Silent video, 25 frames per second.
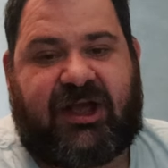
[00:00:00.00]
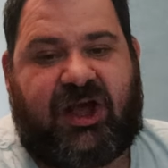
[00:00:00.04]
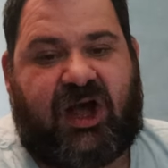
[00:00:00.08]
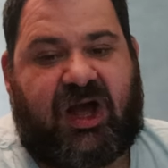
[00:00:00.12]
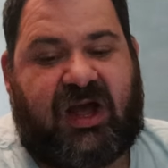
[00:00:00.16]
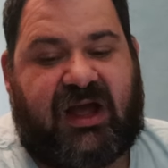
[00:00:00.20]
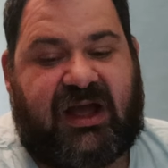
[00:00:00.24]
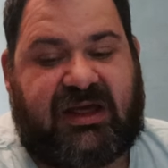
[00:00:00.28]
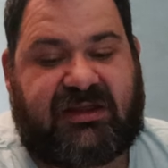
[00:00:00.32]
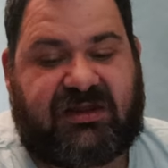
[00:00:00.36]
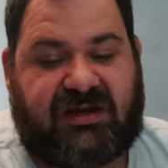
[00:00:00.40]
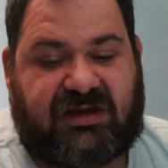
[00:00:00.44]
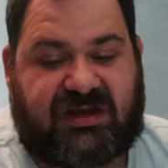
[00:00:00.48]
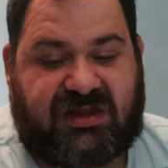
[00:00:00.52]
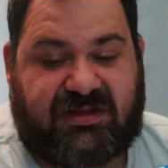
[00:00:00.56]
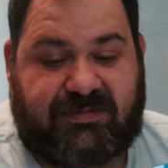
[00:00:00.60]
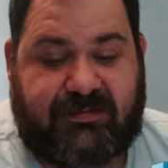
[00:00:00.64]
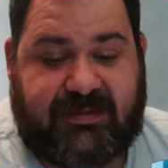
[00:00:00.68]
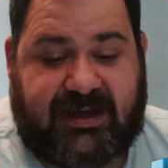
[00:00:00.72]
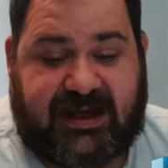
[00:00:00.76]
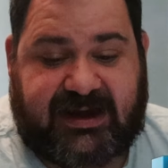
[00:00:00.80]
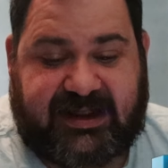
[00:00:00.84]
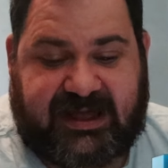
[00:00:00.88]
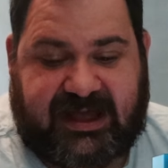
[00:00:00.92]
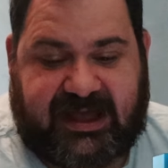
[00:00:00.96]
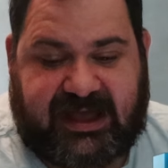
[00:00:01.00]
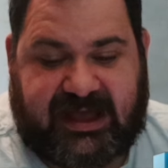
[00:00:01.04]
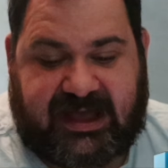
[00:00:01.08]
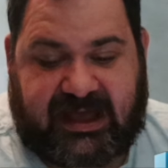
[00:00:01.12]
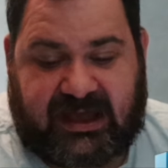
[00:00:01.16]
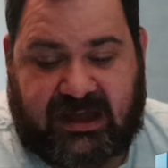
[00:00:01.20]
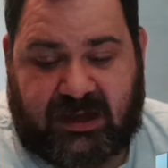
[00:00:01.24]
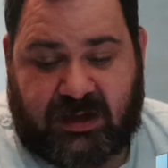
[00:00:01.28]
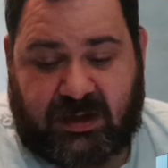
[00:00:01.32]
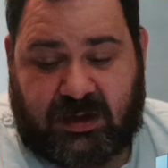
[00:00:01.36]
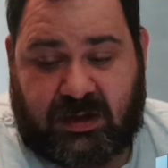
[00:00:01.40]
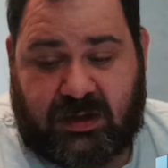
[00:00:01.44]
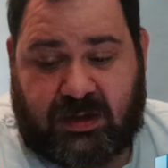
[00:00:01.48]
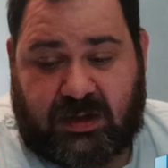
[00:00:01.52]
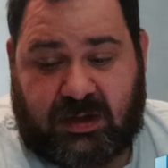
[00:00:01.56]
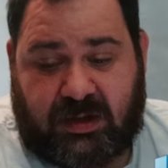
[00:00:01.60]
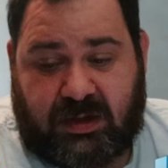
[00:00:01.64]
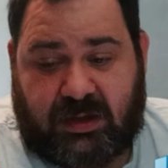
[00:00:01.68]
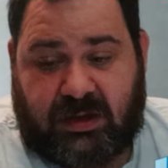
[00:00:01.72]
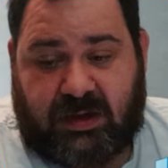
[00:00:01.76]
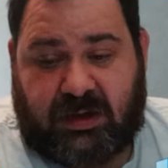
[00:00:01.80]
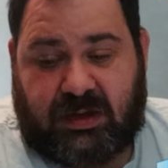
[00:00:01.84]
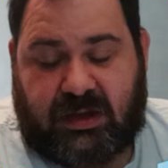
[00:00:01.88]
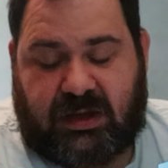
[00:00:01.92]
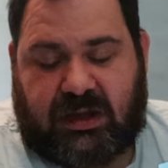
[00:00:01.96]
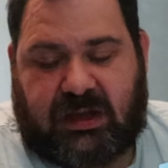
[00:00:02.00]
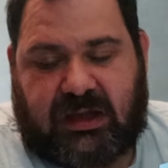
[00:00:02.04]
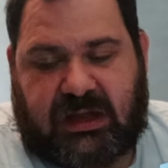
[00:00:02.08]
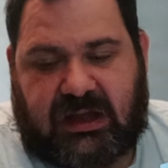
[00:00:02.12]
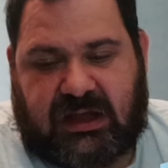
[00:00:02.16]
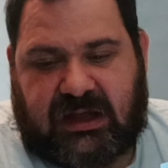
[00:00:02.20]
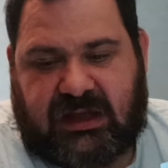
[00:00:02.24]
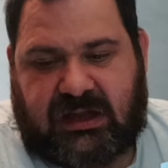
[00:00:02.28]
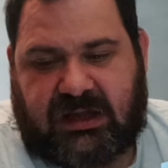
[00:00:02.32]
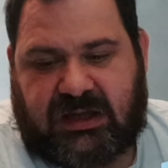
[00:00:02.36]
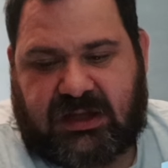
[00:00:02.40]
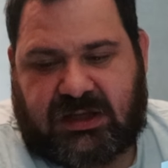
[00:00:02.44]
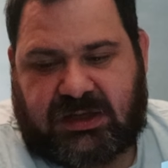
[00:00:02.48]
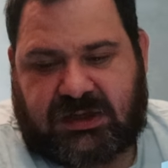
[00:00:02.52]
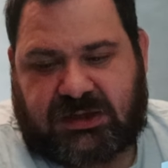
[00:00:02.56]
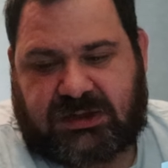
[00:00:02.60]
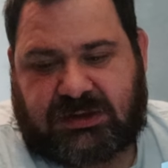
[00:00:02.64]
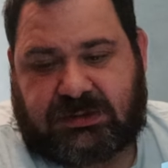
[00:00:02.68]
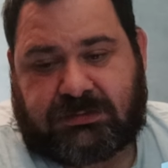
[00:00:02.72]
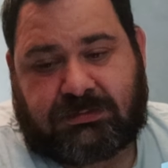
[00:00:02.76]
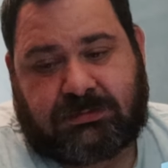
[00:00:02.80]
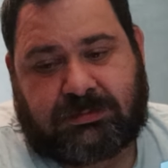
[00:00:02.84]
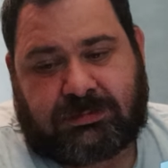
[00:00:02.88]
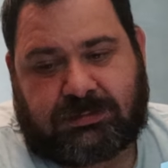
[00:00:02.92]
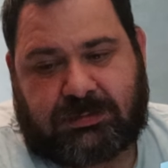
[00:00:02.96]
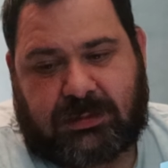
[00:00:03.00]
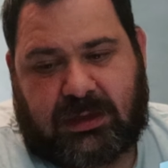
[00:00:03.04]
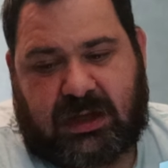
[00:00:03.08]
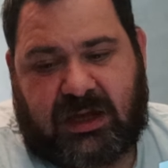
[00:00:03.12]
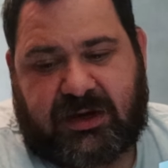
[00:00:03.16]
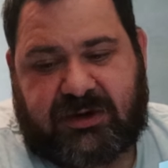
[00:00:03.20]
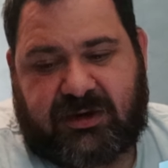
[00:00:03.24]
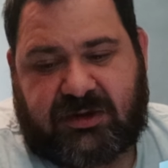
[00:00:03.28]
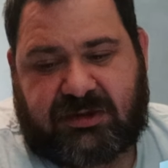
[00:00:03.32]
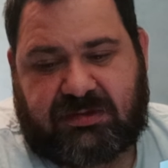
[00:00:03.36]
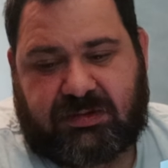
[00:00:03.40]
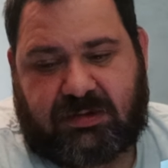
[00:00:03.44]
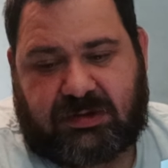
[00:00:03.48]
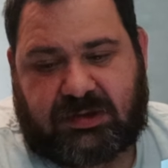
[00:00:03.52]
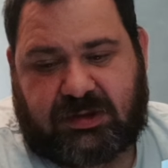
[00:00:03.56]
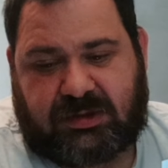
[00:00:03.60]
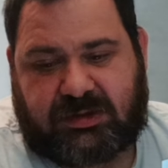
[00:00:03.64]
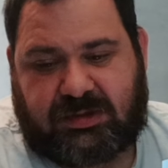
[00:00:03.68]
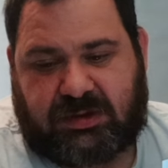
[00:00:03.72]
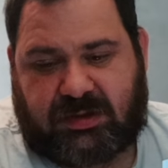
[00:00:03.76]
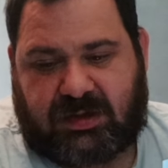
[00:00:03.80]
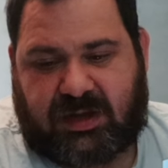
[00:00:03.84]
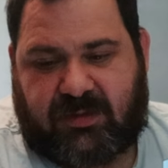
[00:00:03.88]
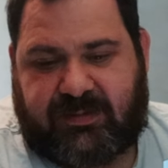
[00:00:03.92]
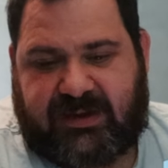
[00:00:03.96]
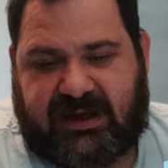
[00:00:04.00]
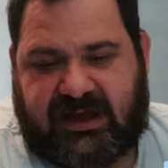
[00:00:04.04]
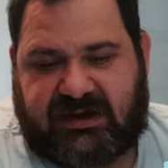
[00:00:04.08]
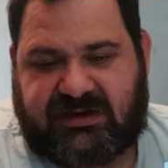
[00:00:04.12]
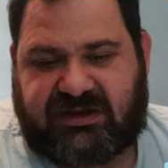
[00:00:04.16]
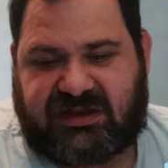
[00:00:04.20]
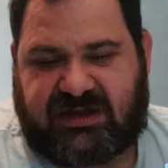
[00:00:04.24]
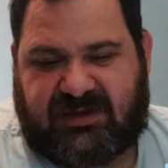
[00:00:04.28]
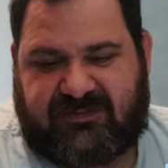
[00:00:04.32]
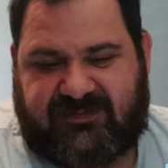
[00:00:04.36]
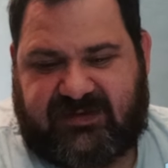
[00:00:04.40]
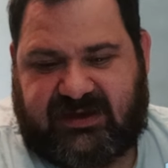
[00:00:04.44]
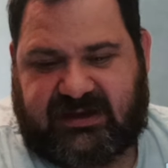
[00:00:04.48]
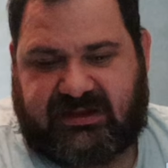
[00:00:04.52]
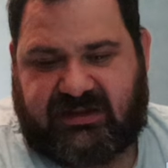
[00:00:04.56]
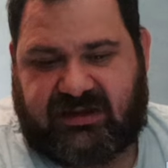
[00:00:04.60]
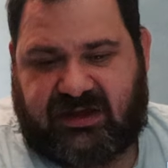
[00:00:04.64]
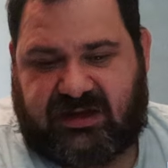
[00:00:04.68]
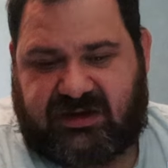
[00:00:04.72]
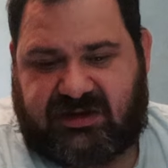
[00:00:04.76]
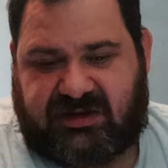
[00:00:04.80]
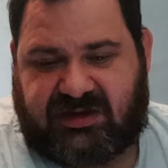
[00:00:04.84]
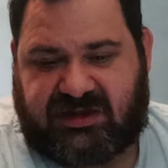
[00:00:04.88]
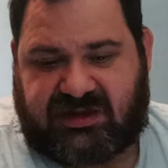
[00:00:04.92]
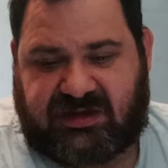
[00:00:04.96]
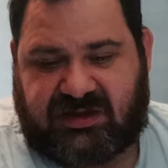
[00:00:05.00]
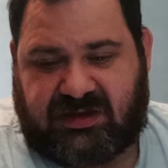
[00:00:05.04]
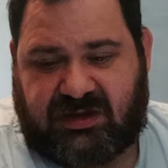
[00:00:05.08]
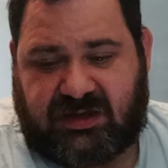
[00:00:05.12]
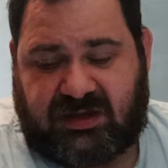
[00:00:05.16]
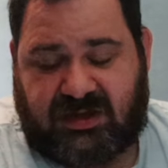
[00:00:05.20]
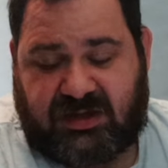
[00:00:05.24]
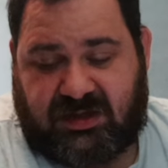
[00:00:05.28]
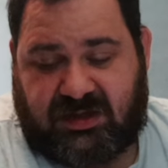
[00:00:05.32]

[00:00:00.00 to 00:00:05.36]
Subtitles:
guys, it's Matt here. I just want to talk about something that's